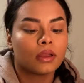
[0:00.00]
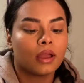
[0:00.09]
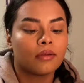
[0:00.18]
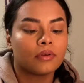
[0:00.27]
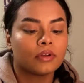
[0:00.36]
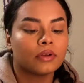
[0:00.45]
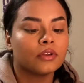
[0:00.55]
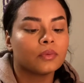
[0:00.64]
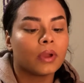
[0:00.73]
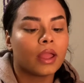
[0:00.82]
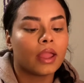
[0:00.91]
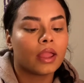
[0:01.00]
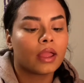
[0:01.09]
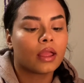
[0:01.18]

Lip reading: I found a new way.